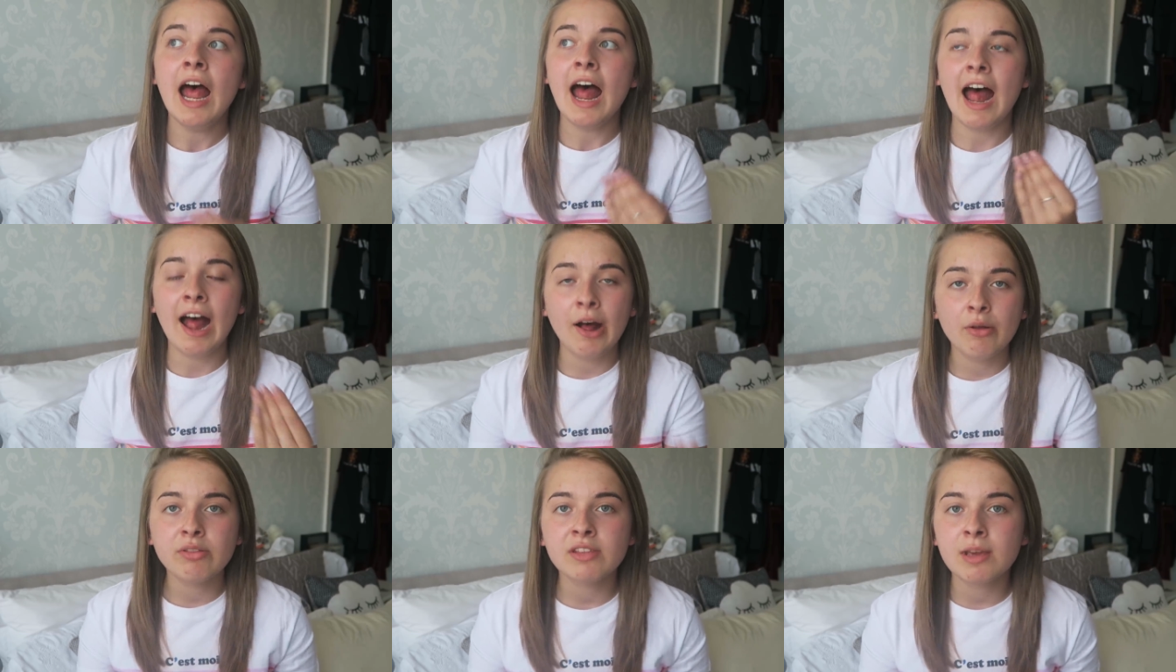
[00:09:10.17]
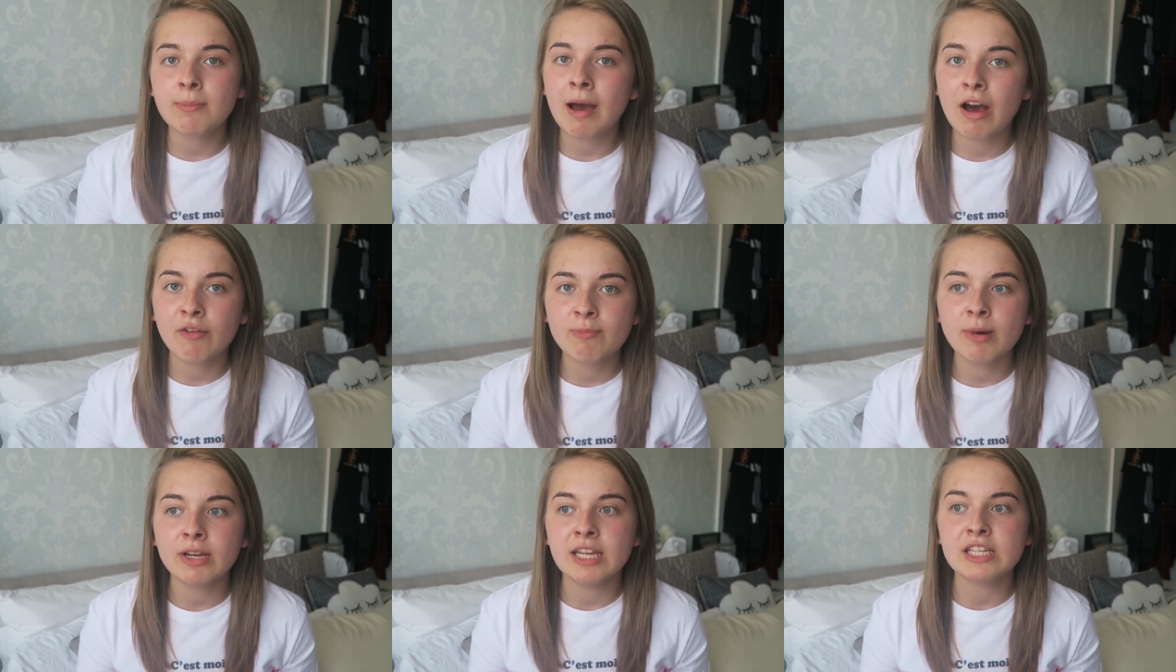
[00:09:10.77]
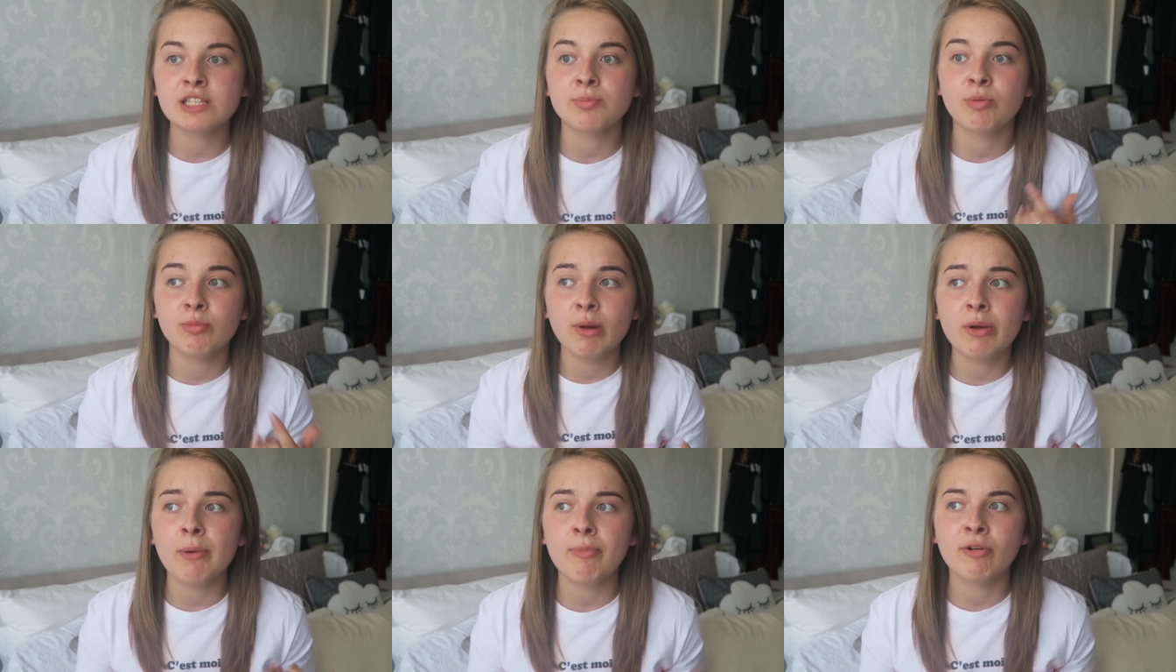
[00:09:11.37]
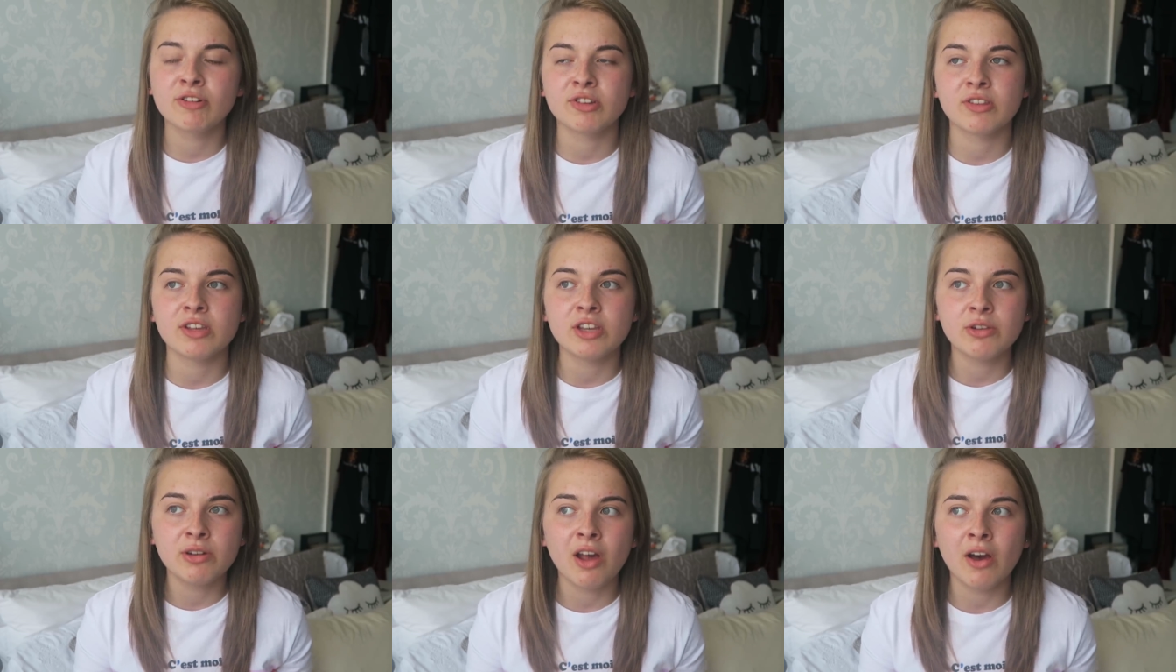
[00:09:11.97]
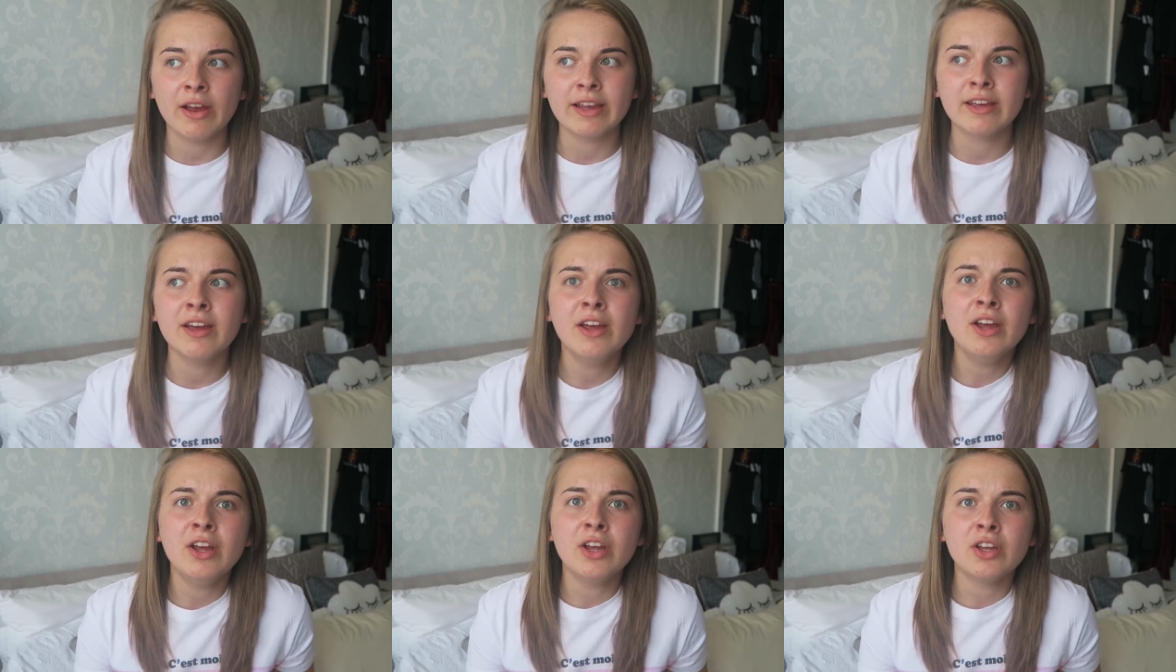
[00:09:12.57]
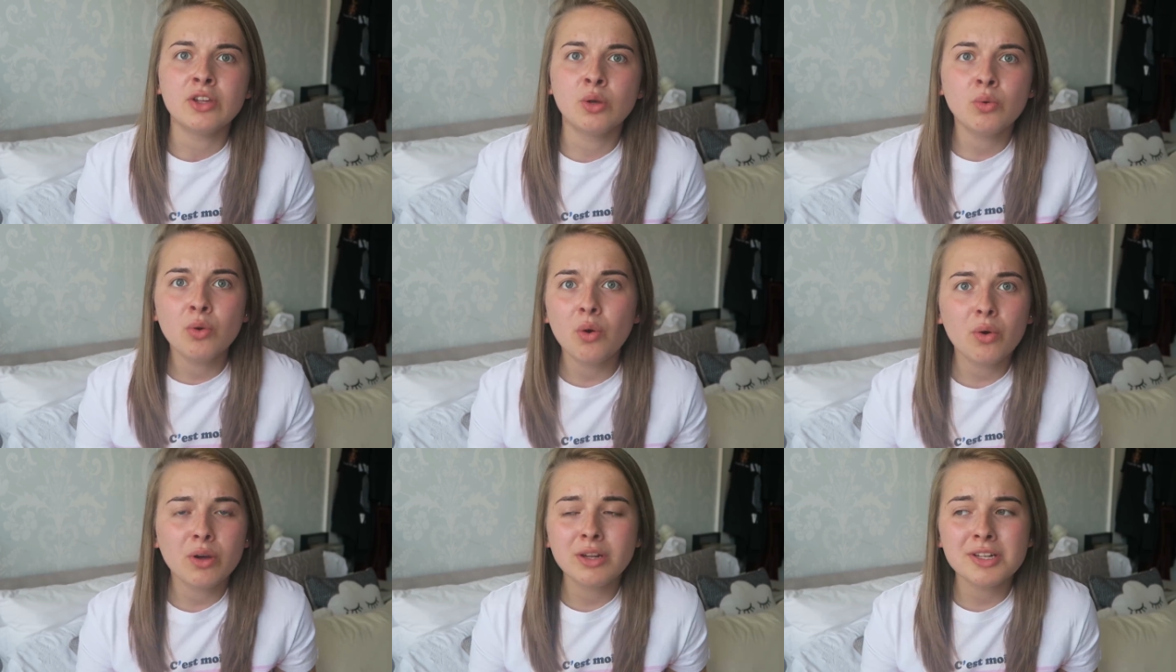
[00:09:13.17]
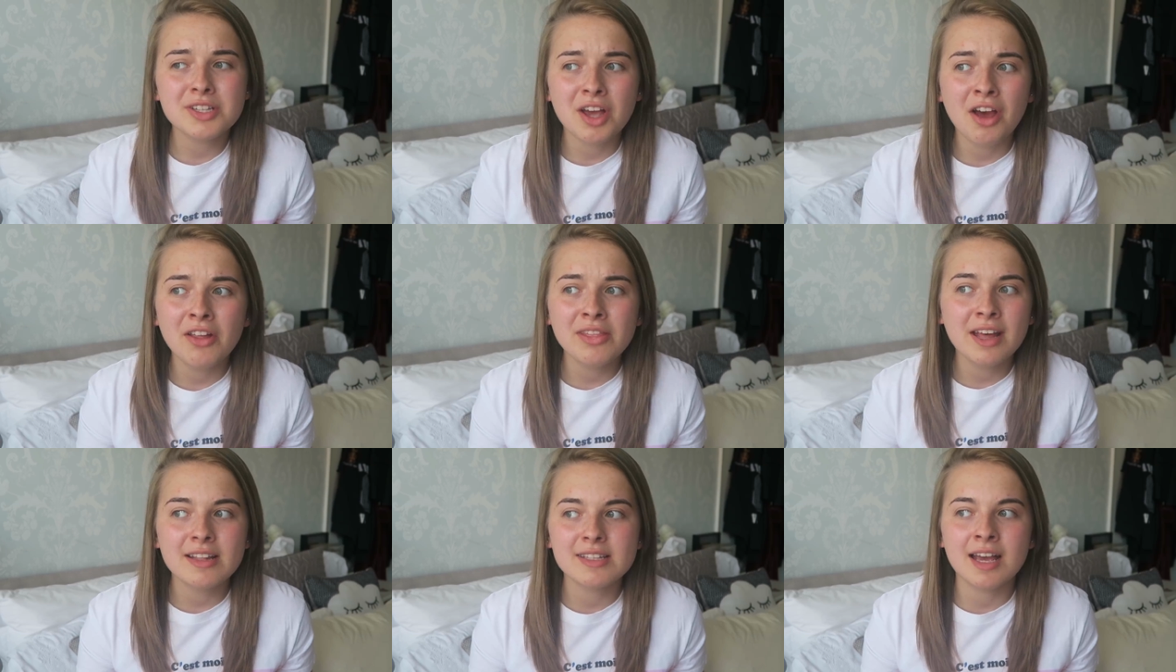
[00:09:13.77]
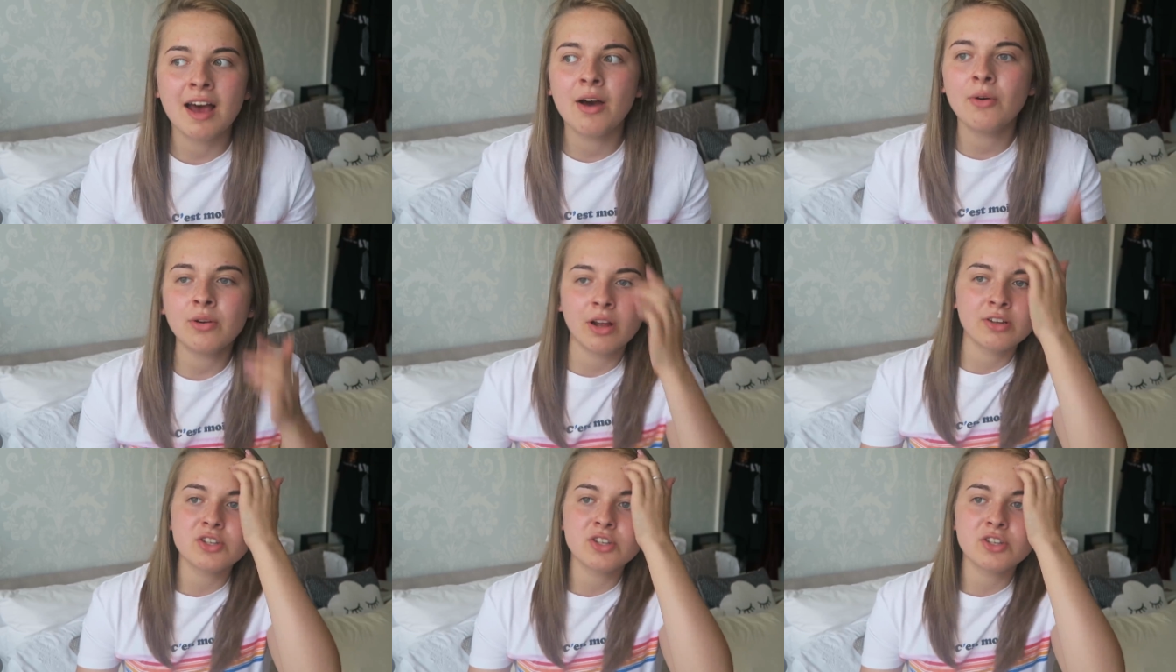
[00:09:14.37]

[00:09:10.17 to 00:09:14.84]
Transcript: a healthy amount of money to promote a product that you like, you're not gonna turn that down.